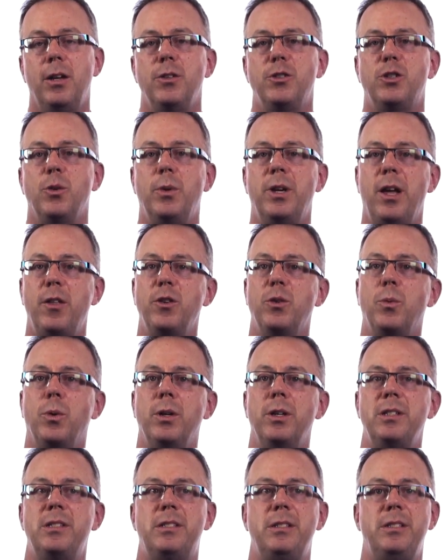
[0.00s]
So in other
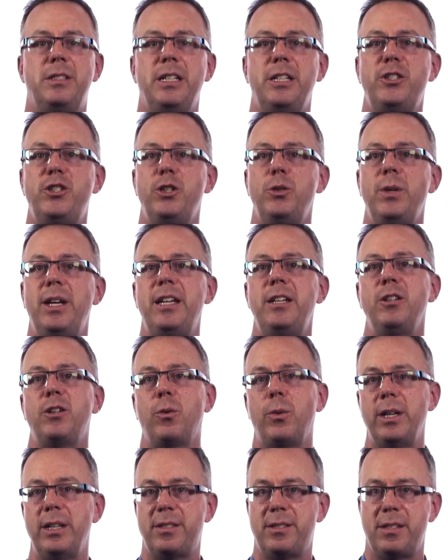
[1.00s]
words, did you
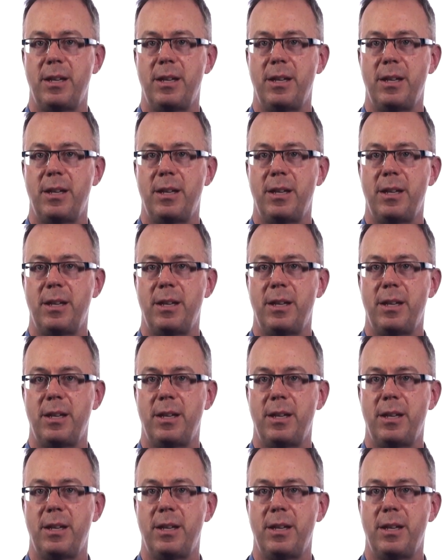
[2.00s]
increase